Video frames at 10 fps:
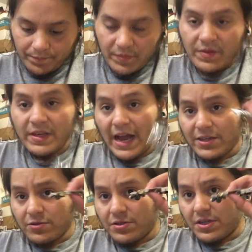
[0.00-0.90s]
The
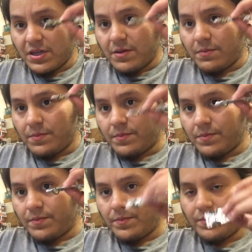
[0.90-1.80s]
axles, the
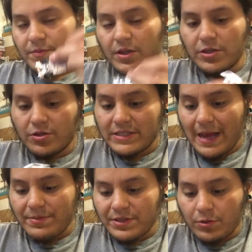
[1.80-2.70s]
little
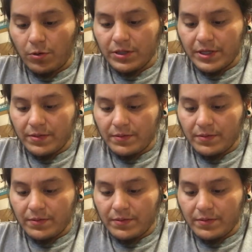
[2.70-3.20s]
tabs still hold it in.